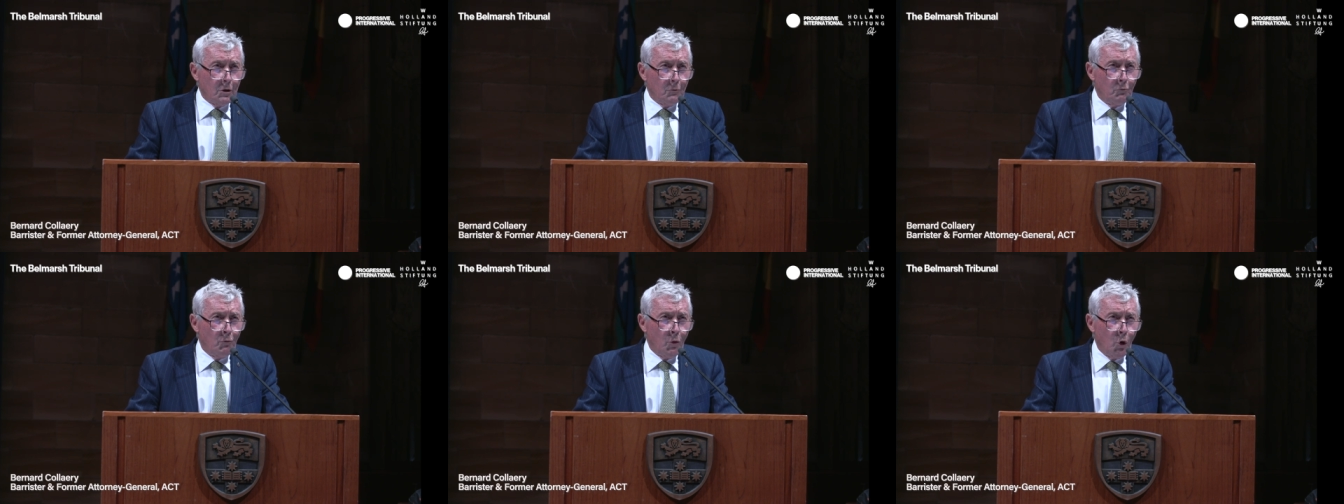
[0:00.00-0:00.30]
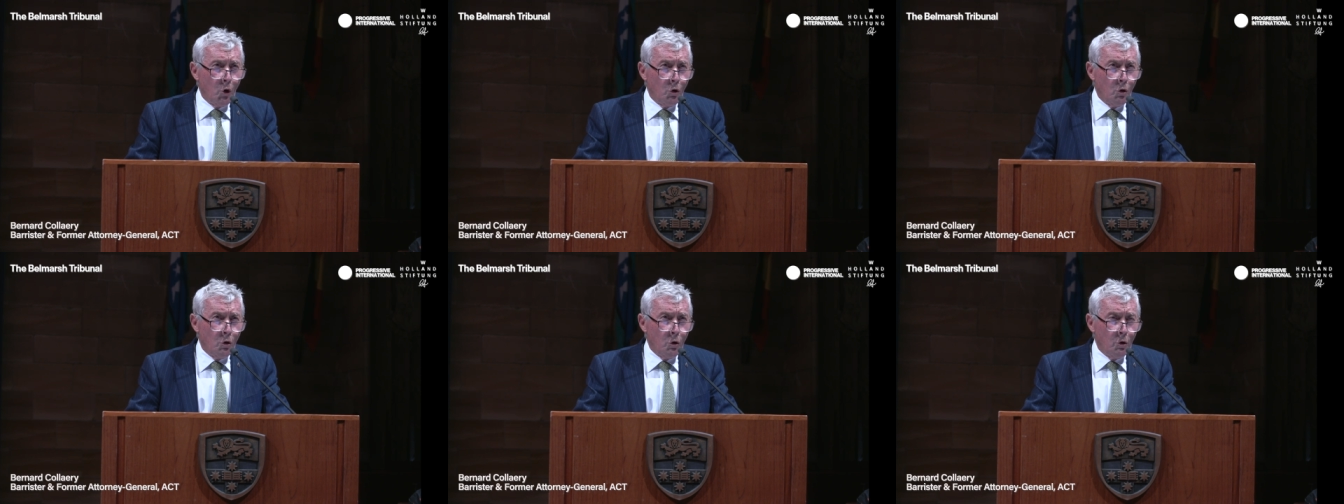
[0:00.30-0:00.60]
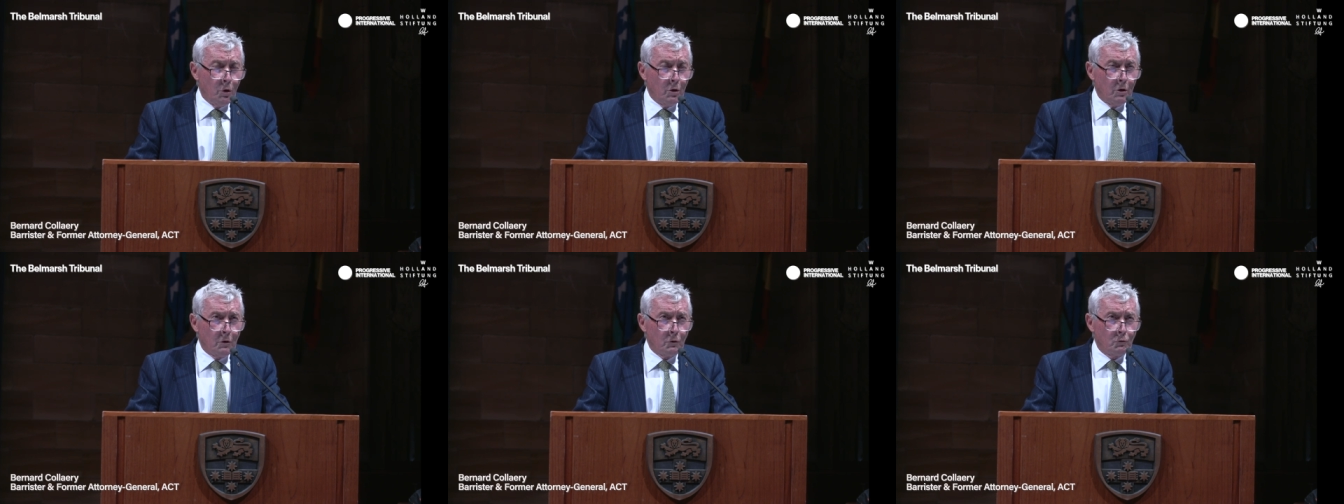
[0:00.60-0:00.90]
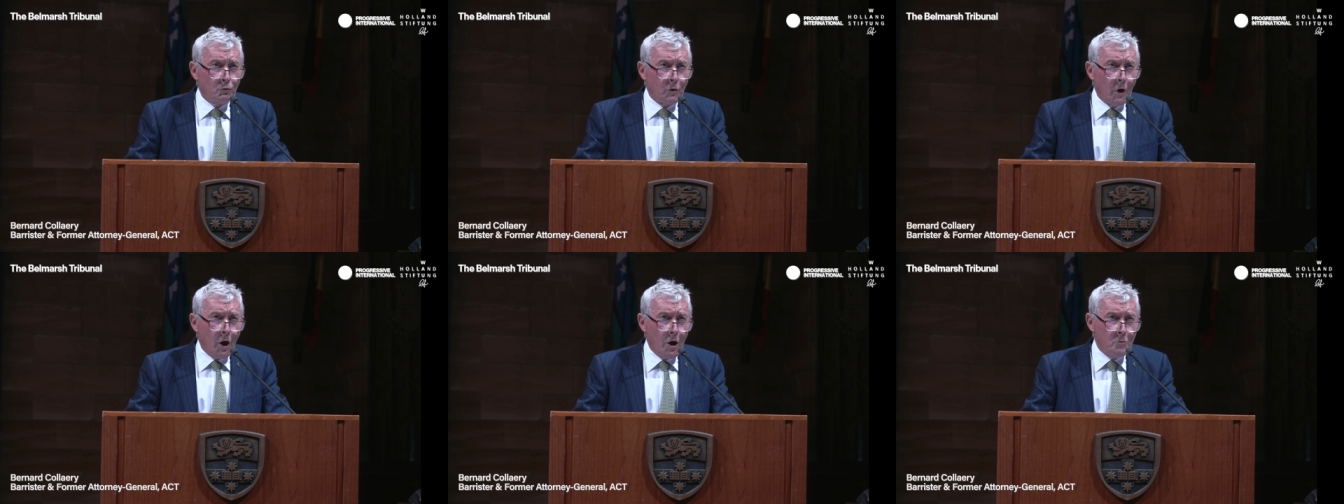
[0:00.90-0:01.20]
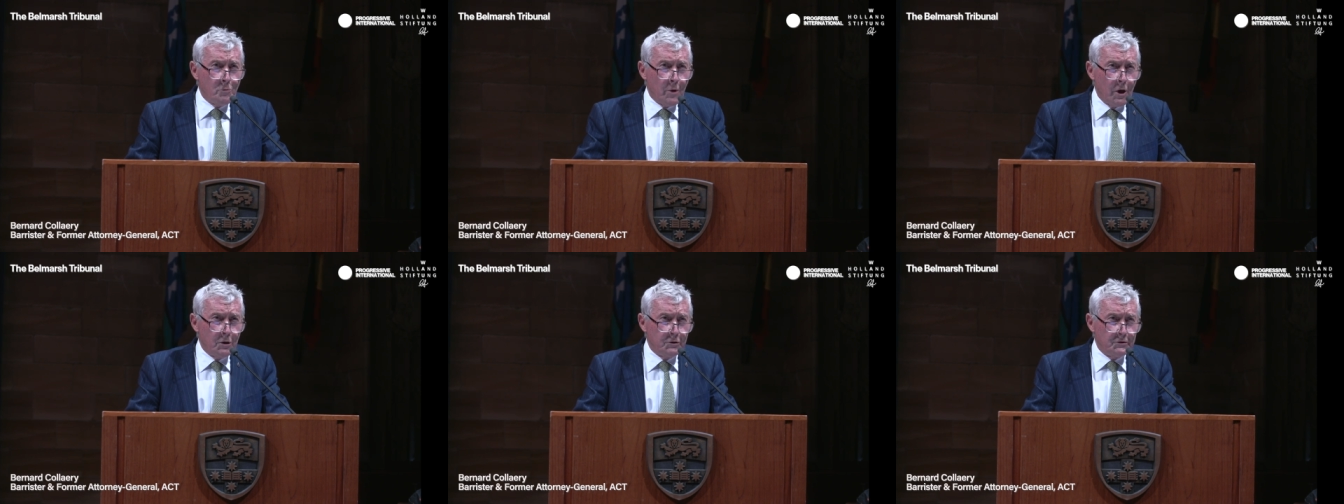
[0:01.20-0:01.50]
more
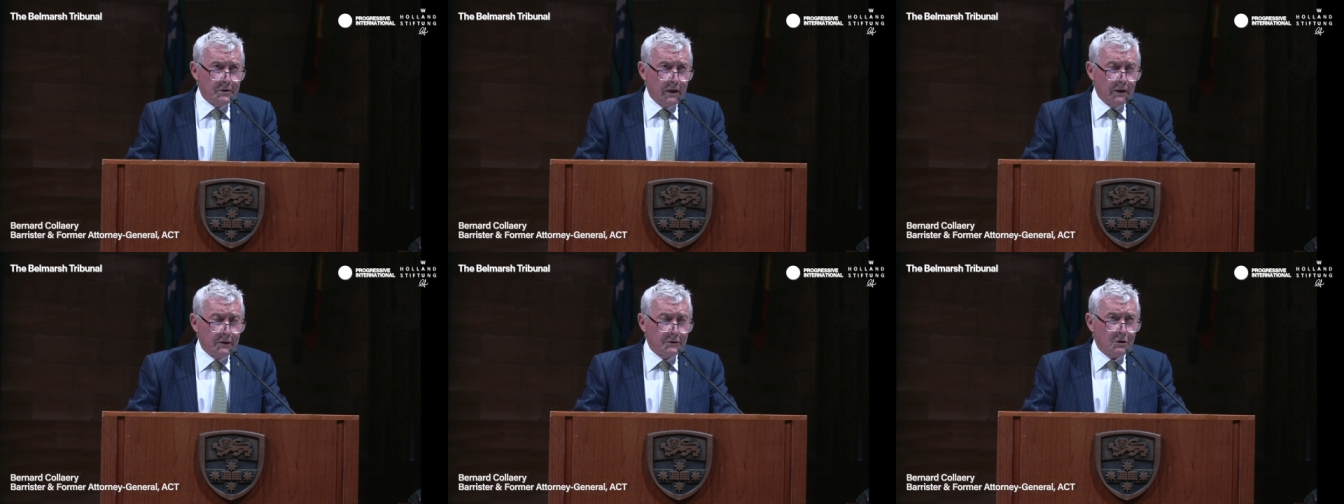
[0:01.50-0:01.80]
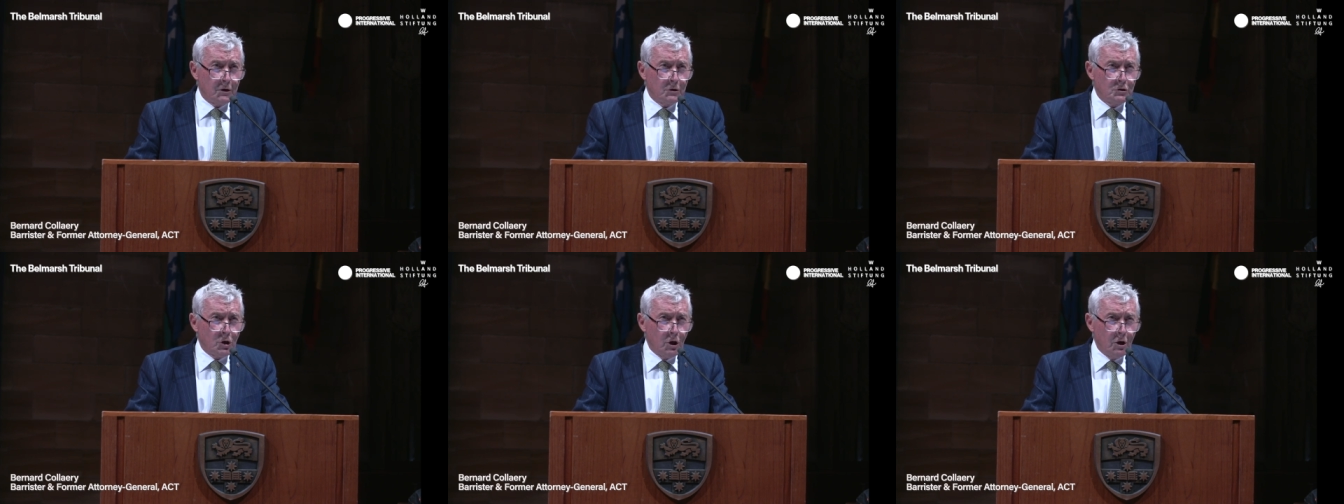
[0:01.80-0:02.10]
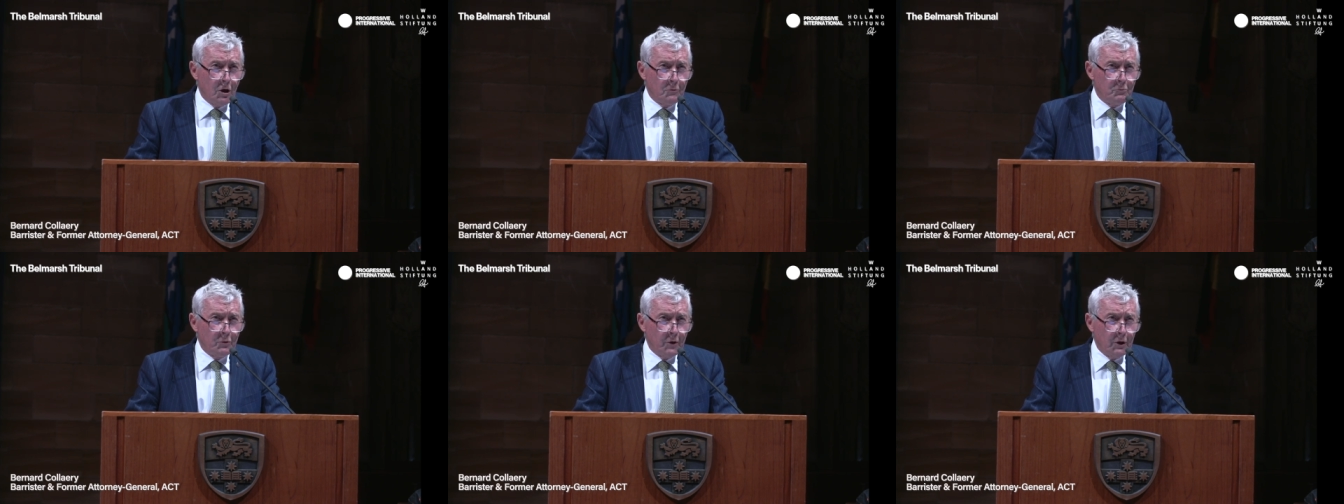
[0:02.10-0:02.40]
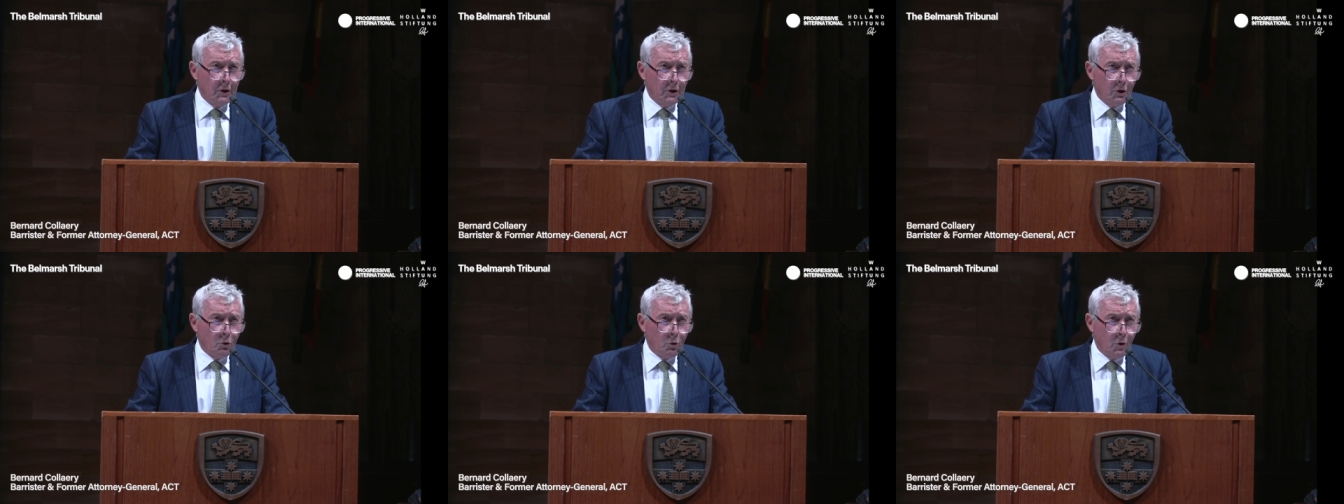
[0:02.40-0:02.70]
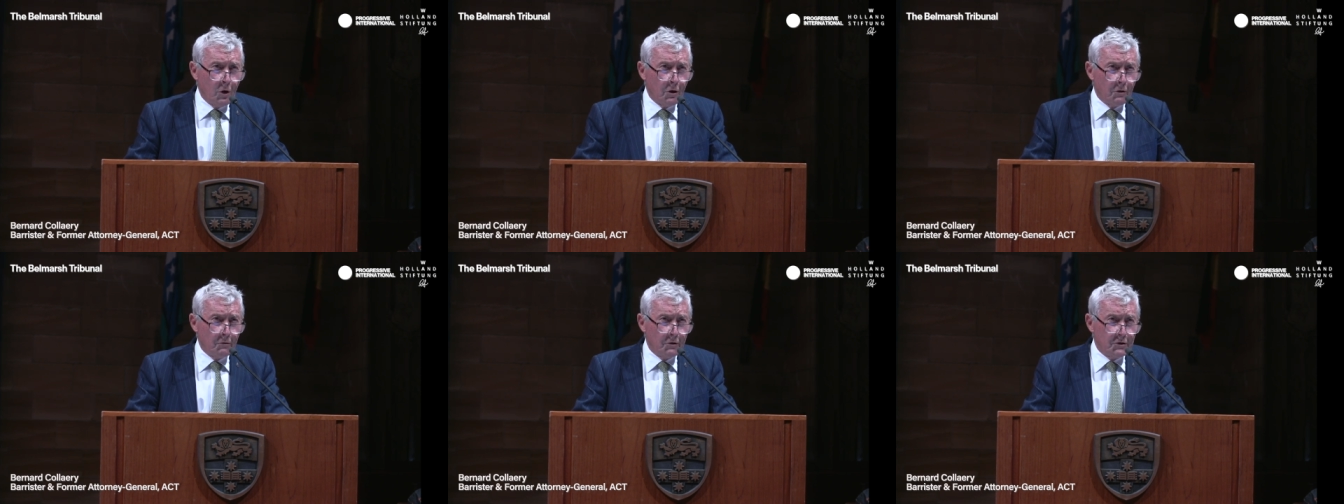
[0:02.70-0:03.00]
robo debt type
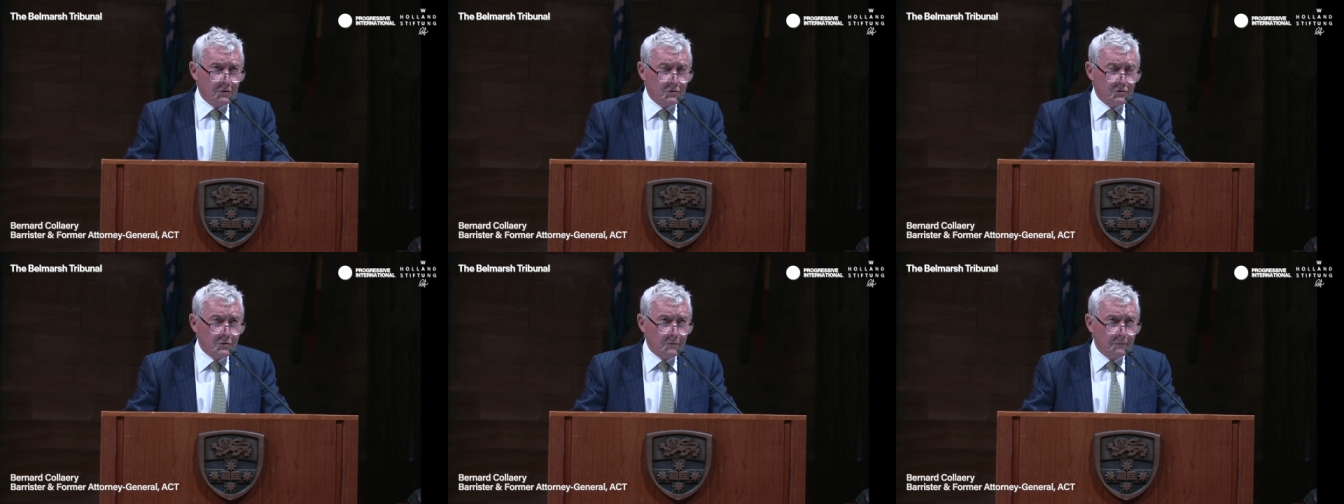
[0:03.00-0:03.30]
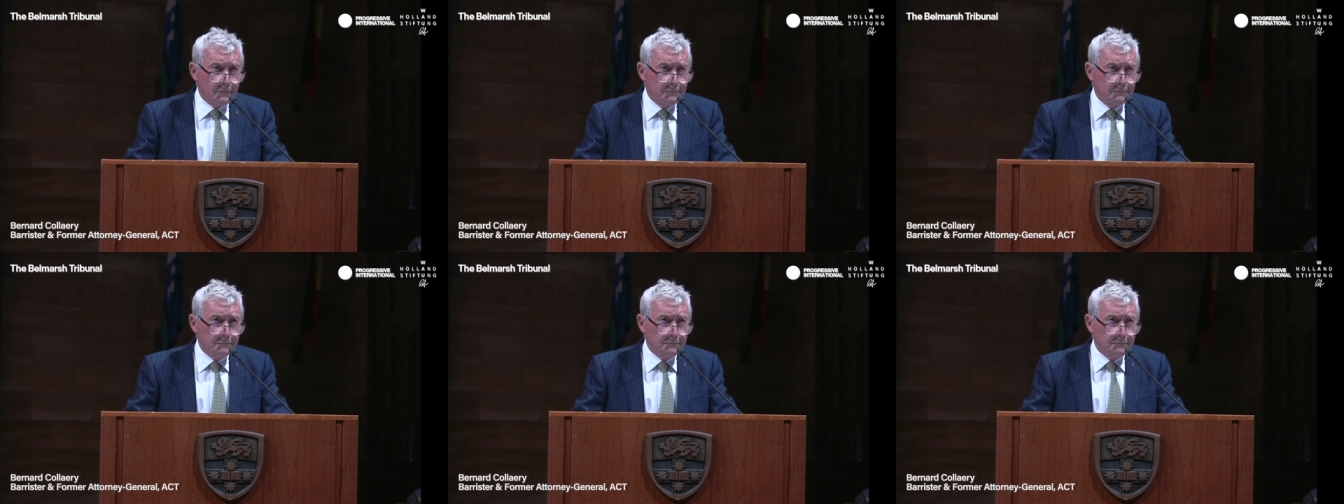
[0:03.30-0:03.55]
inquiries.